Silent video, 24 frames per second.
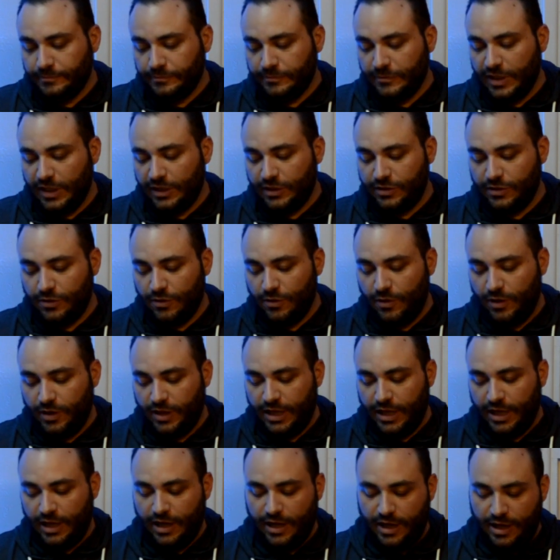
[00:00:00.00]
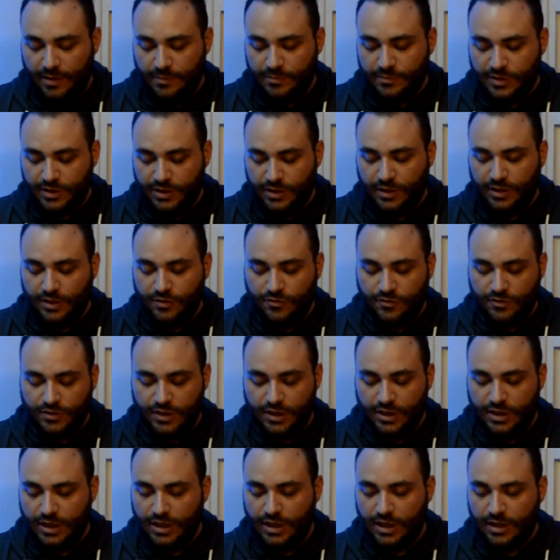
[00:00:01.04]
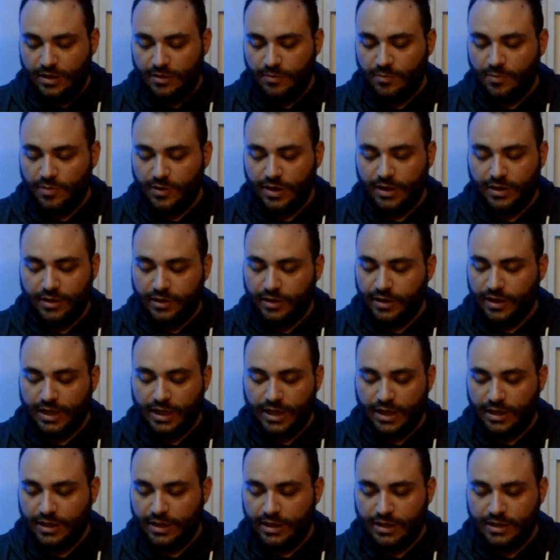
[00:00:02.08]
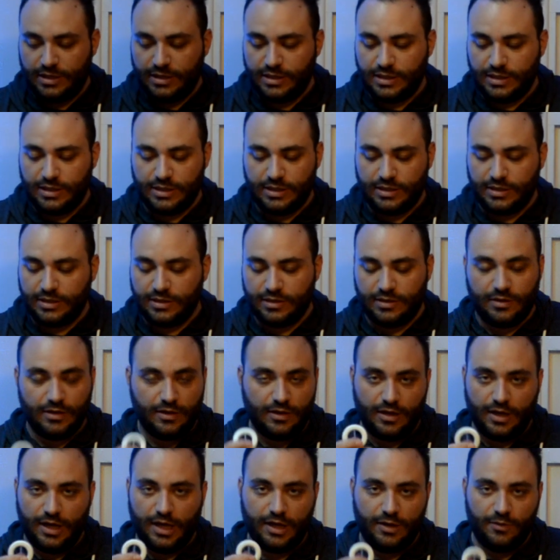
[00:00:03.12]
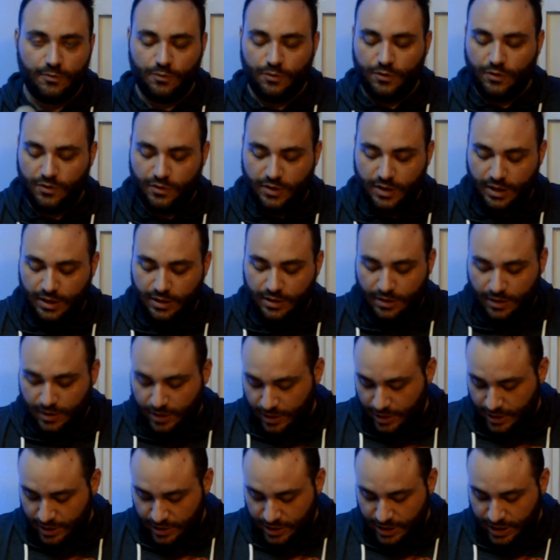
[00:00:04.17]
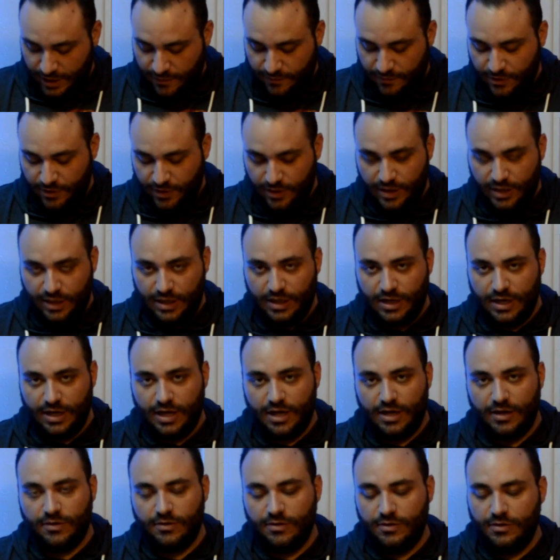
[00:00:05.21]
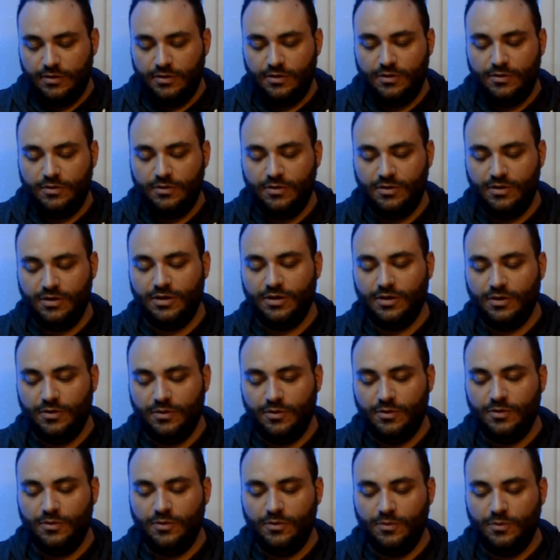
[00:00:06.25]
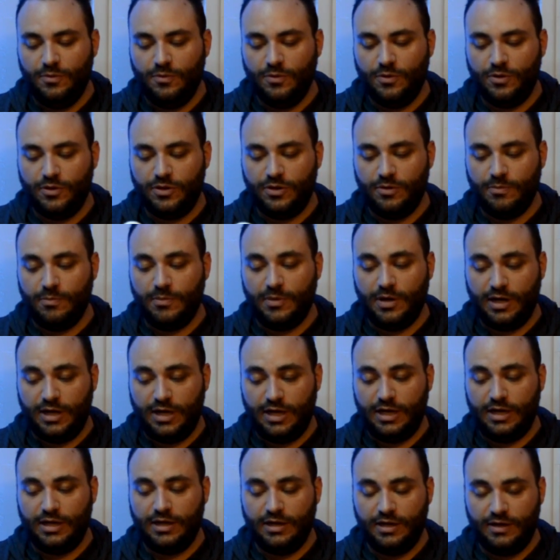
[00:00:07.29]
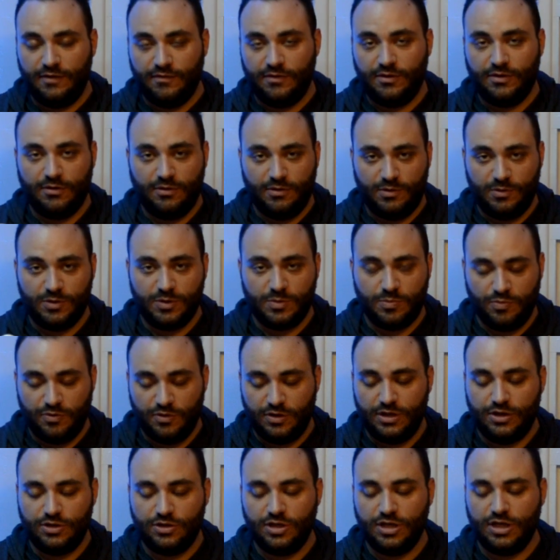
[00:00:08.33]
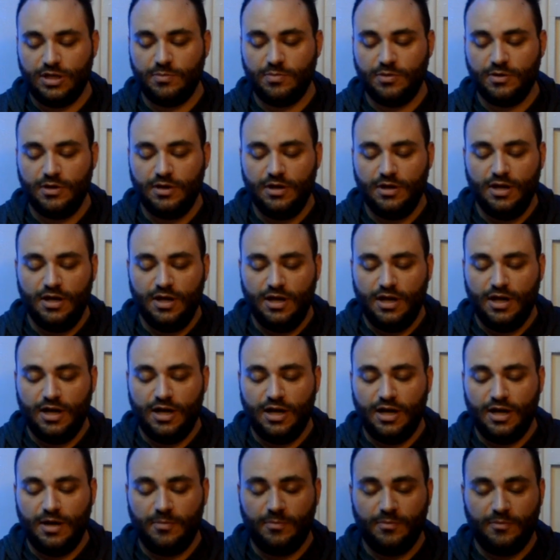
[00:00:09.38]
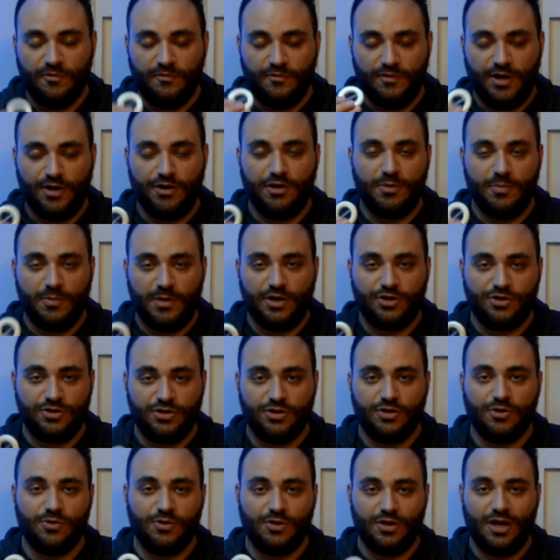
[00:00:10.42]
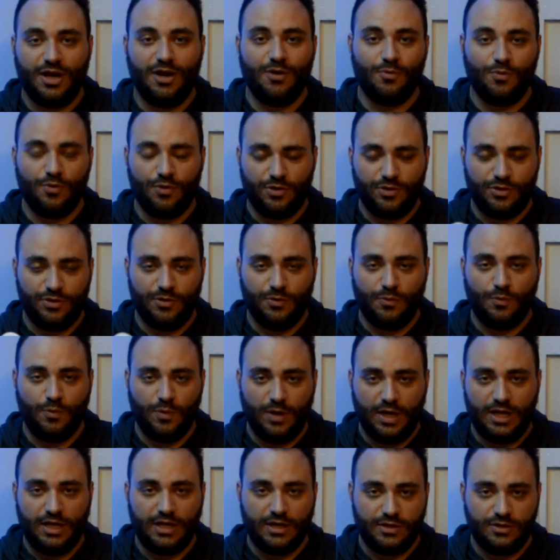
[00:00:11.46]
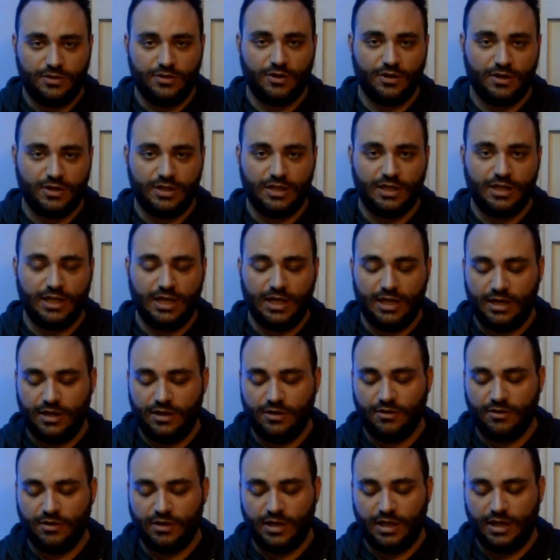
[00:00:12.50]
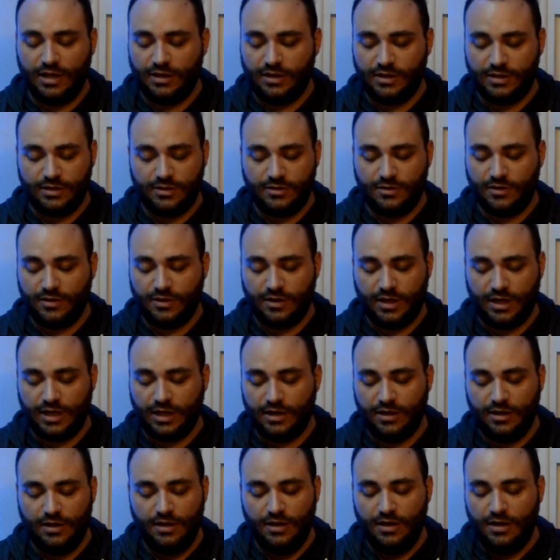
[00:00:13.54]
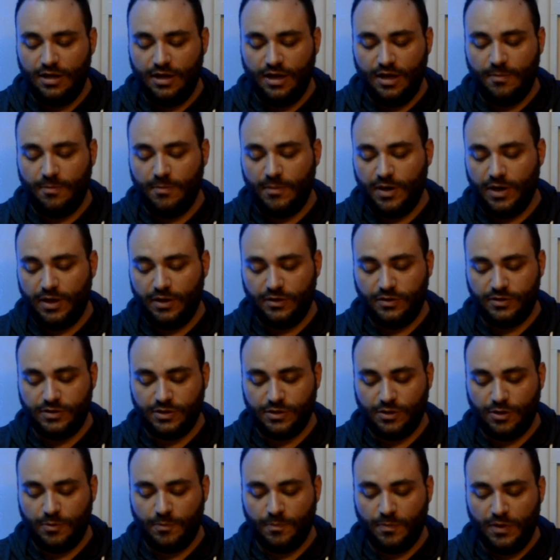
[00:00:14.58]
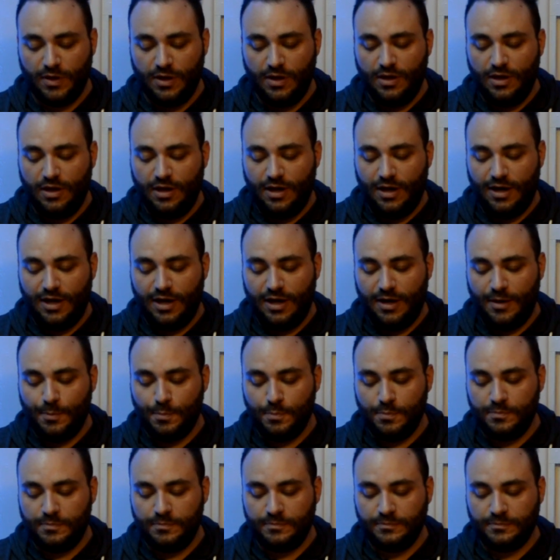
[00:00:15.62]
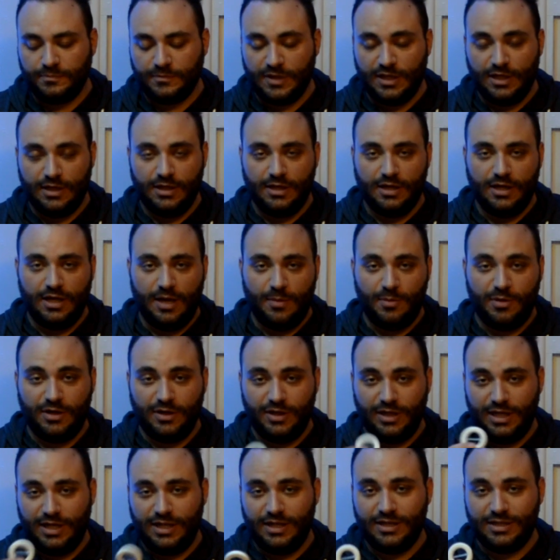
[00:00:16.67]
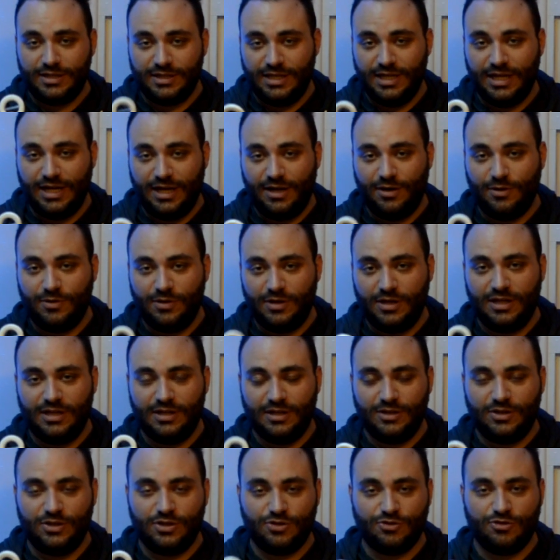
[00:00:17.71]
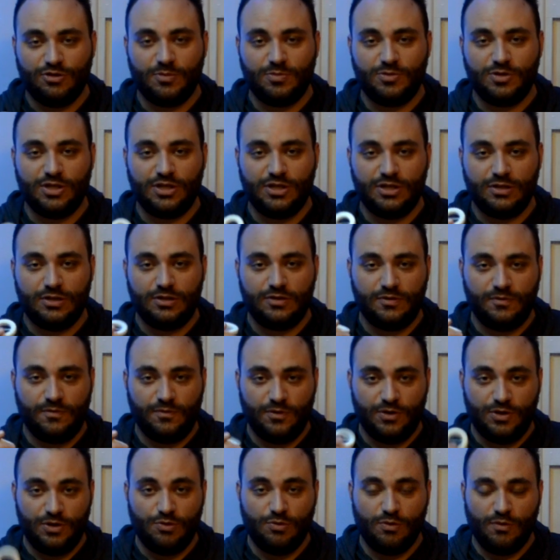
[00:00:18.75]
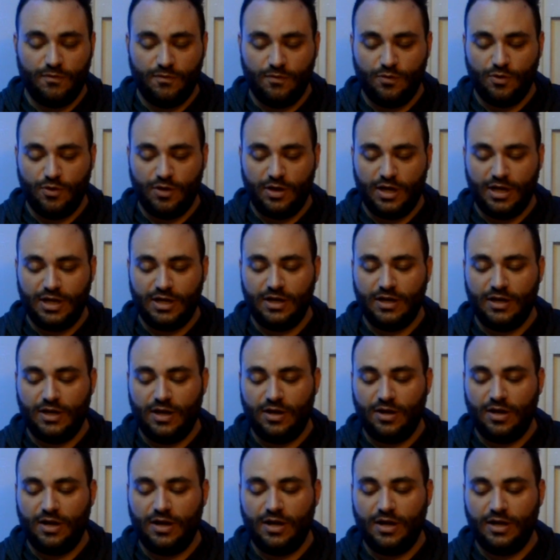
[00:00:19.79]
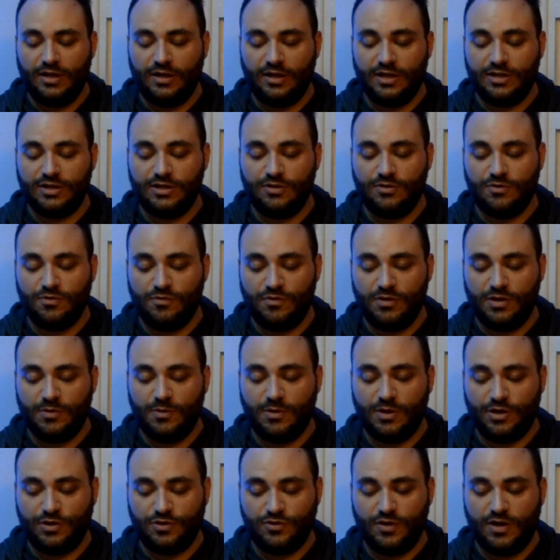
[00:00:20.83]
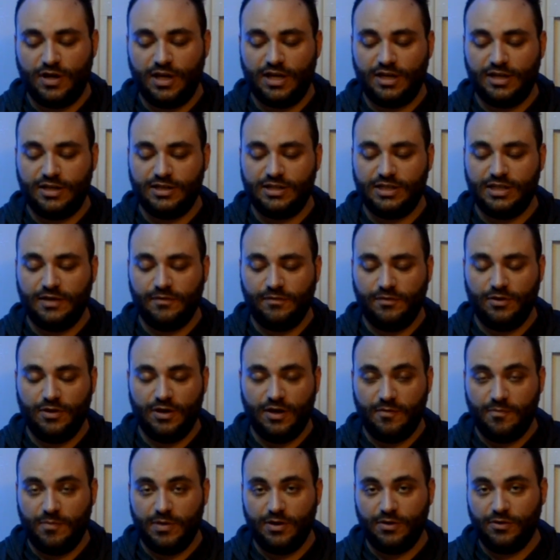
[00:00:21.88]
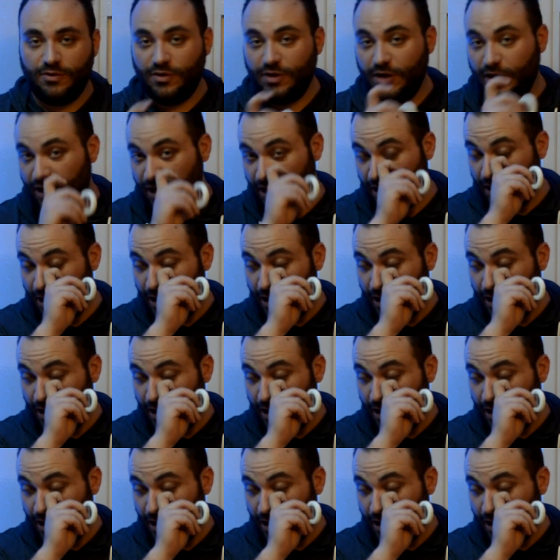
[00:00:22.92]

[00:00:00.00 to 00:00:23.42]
And so, yeah, I am still interested in it, but again, this is not worth it. Definitely not worth the money, even though it was pretty cheap. Very much so not worth the wait it took to get here. Again, this took like a month. So I'm going to link this down in the description for you to avoid, unless you really want to try it and see if you have better luck.